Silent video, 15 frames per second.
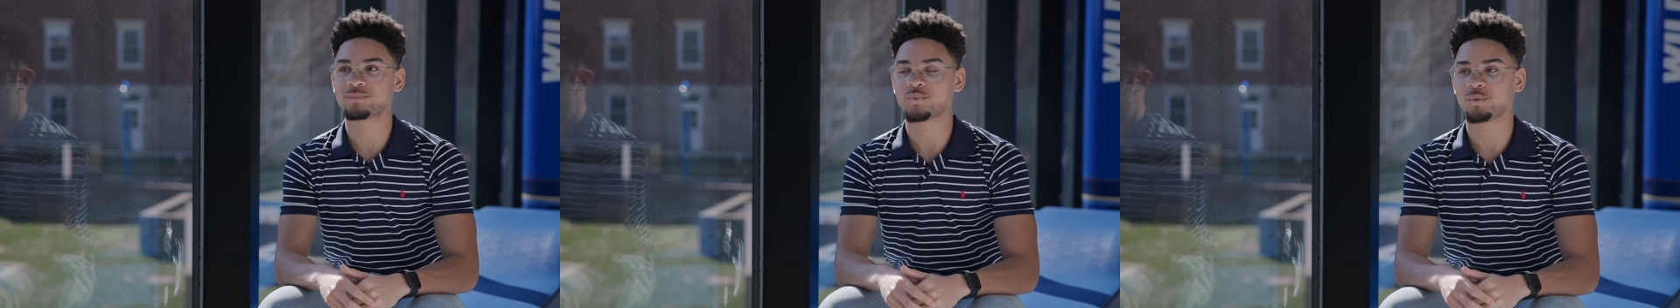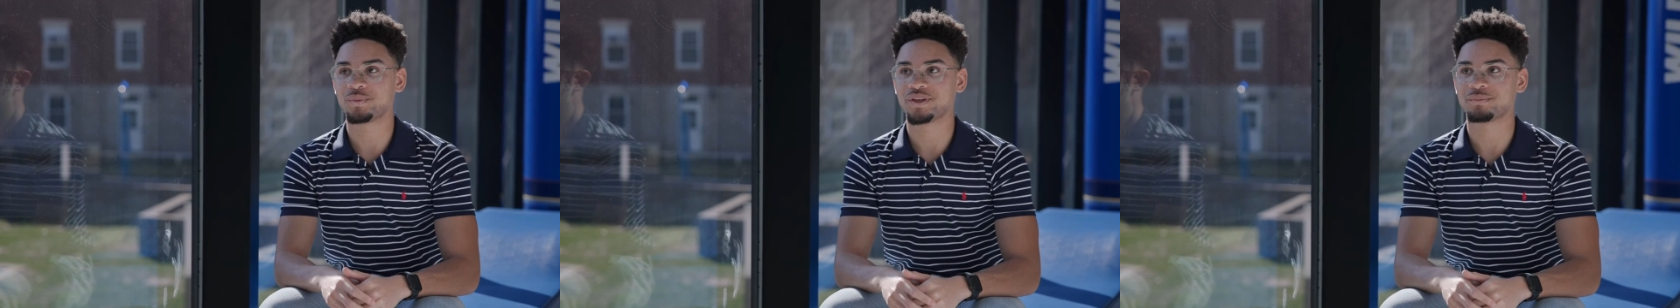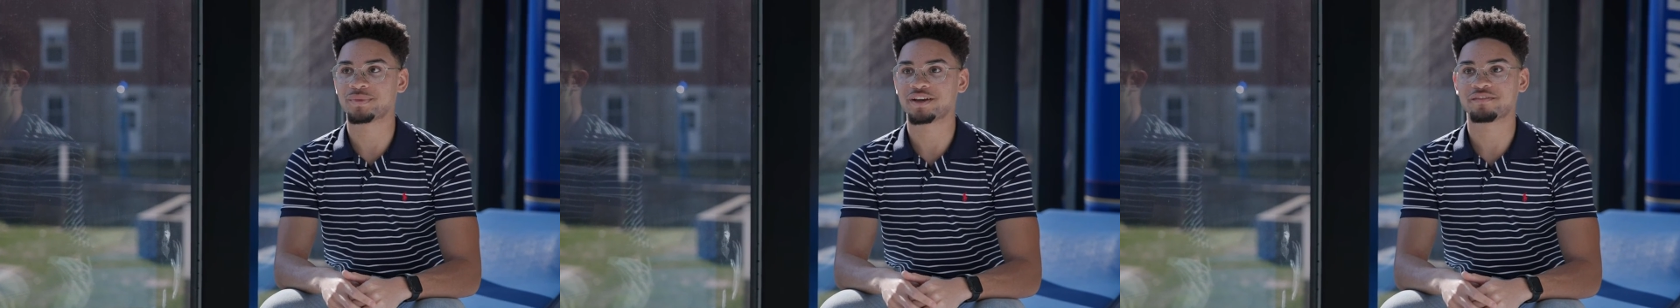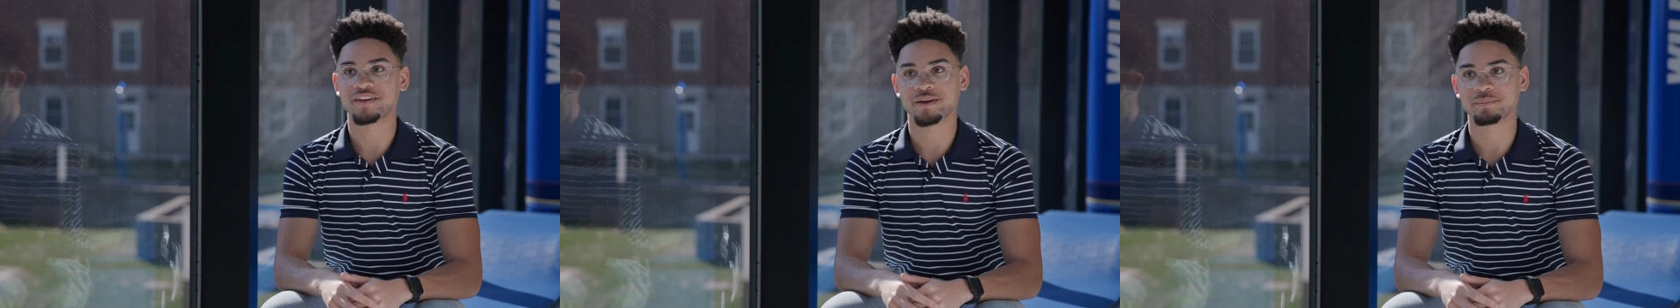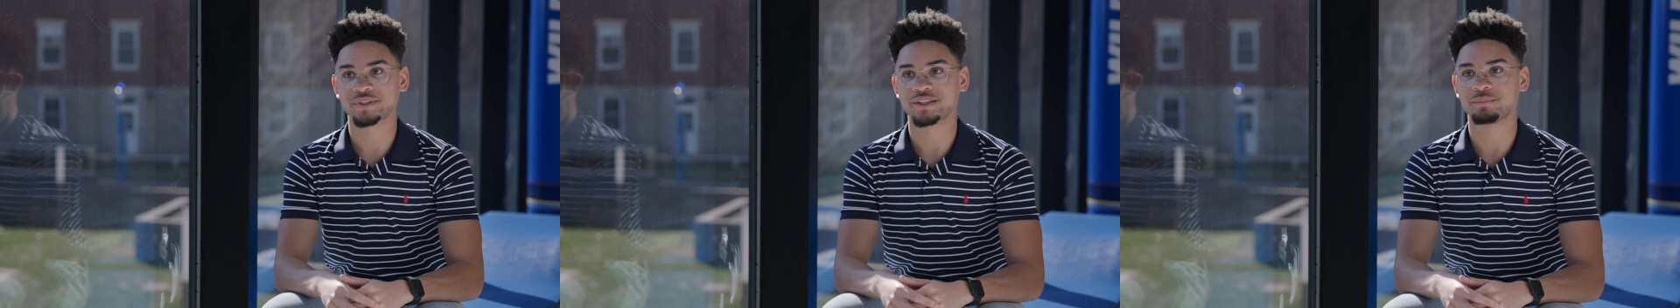will be my
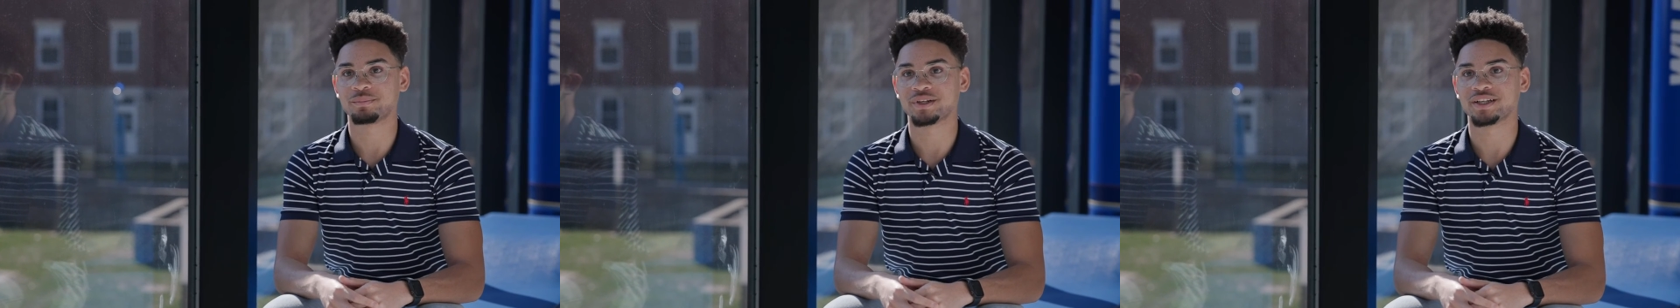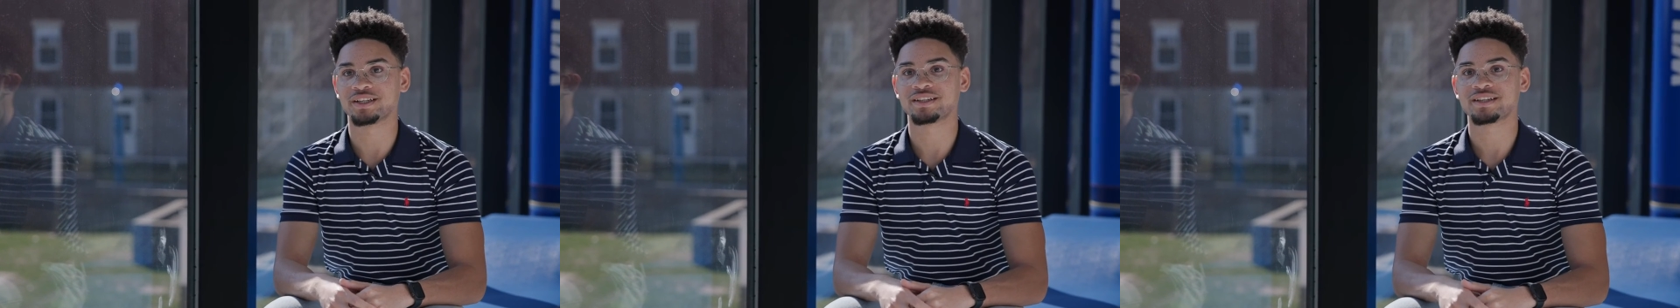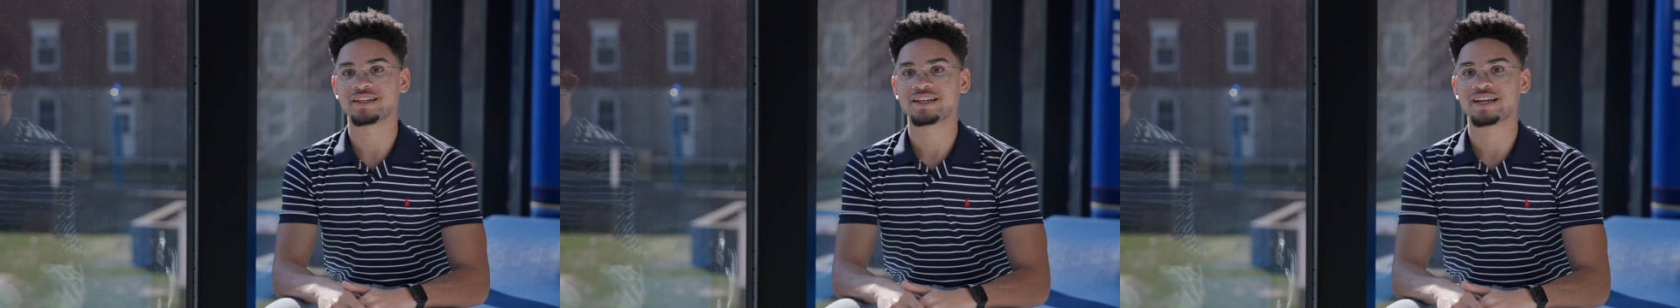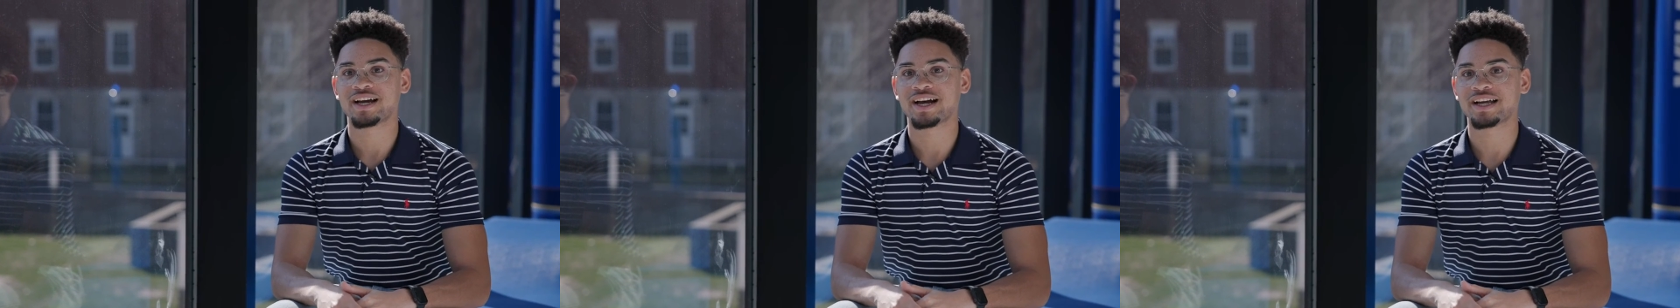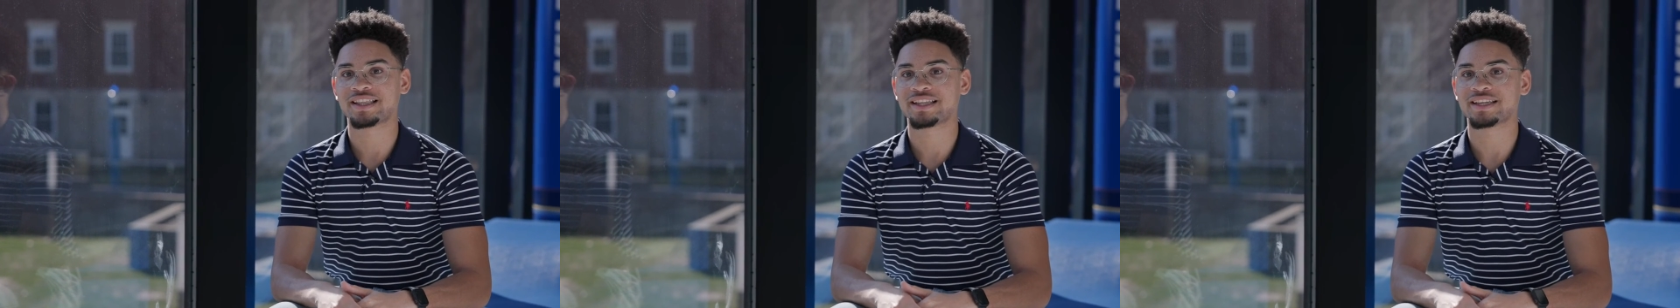family, but
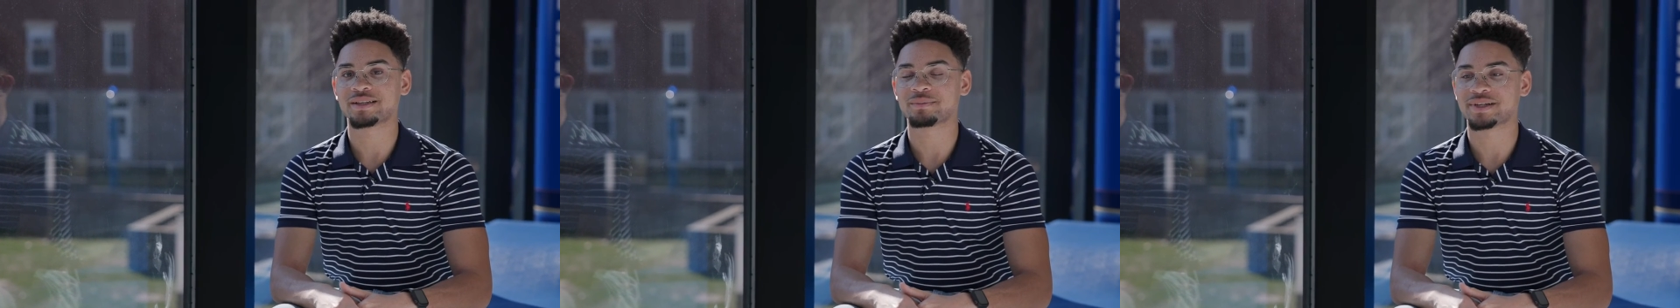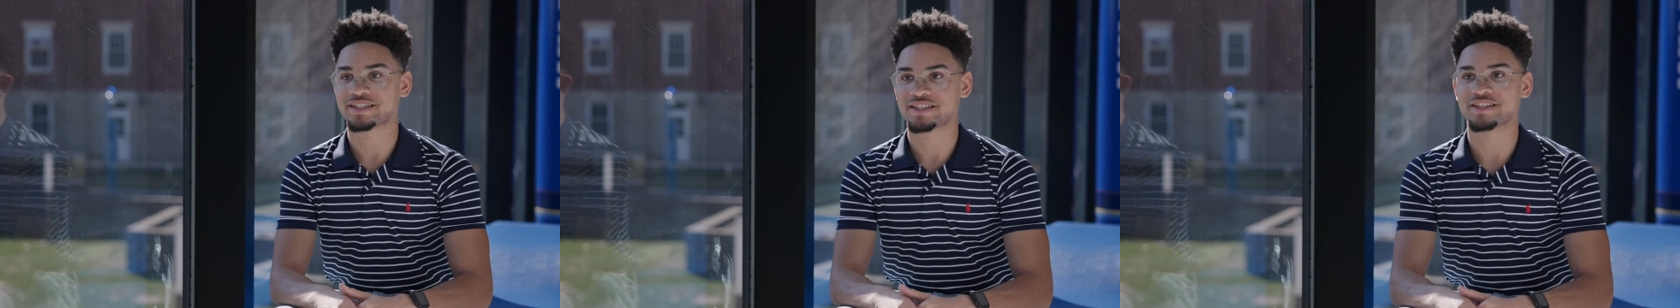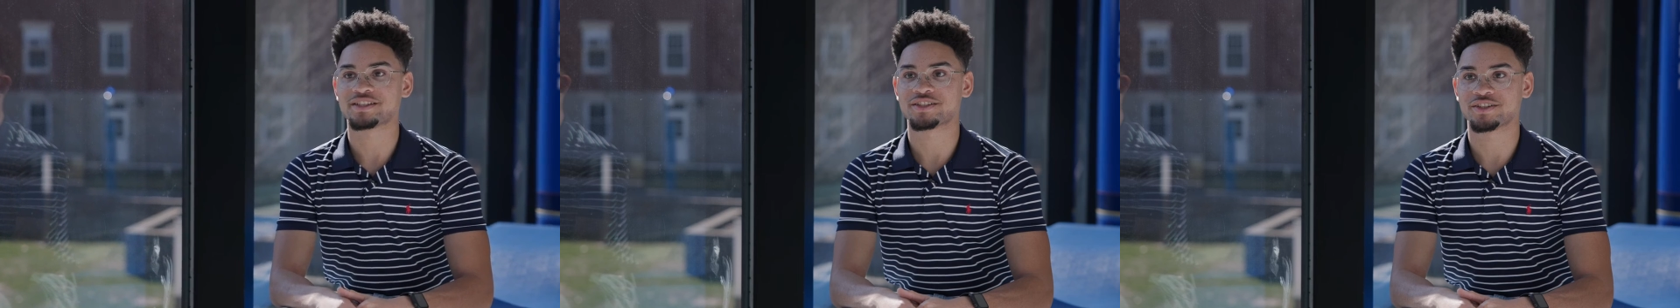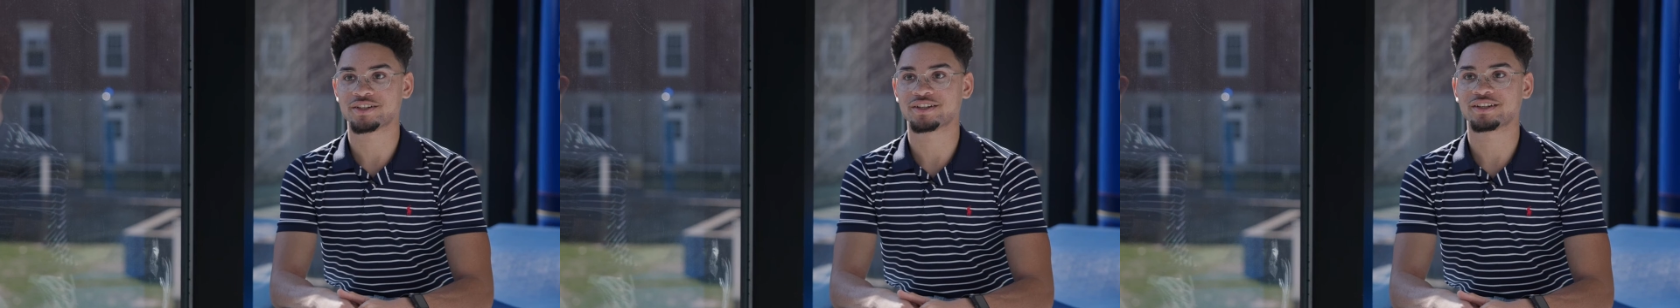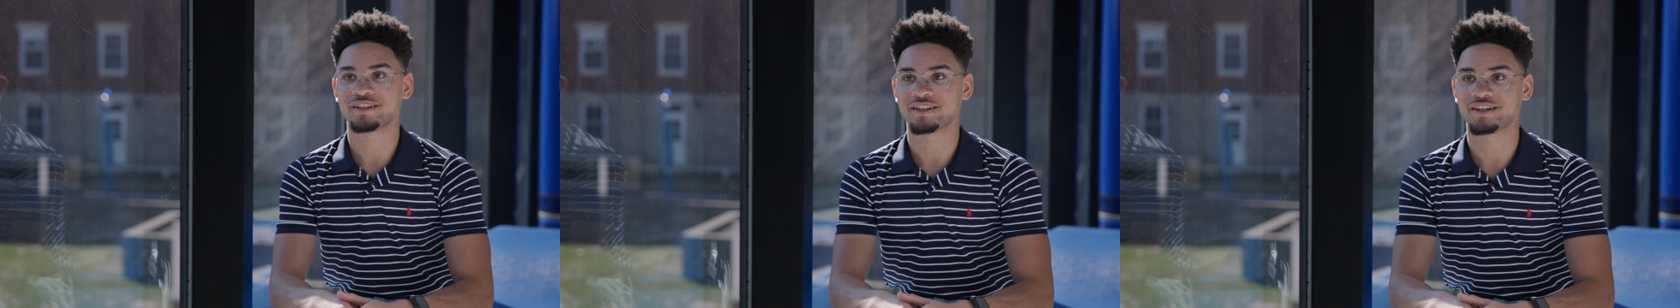I think my sister,